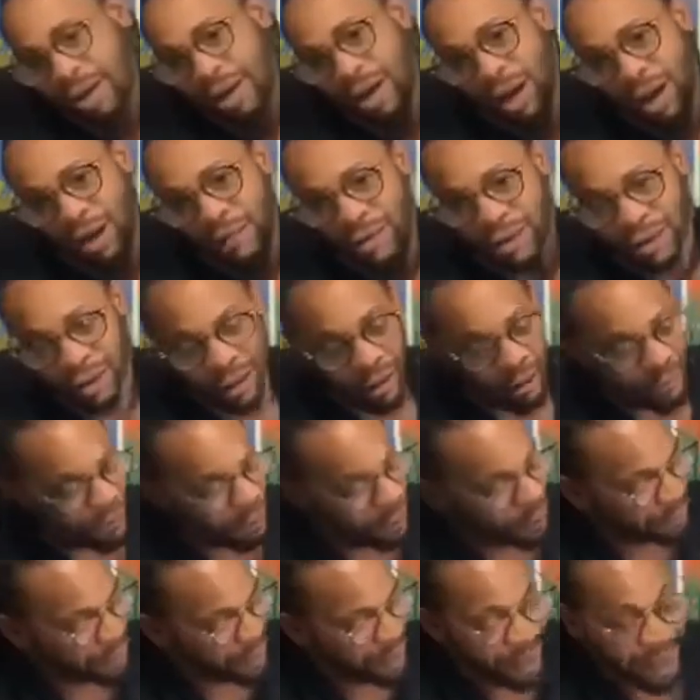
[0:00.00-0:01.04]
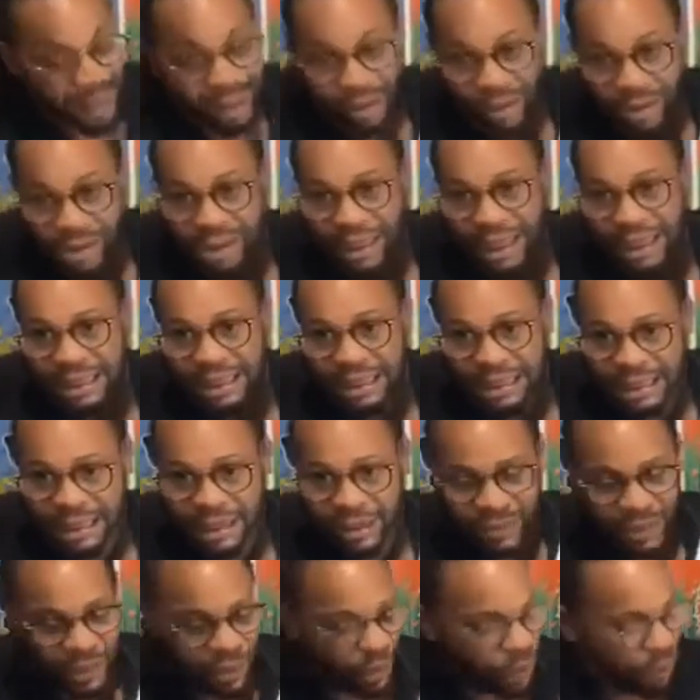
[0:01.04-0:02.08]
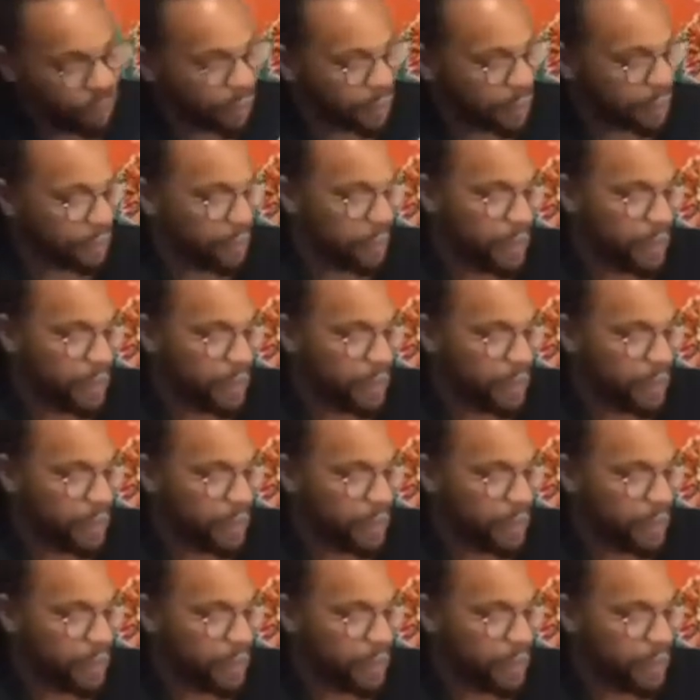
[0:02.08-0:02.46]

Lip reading: of the areas that need to be covered.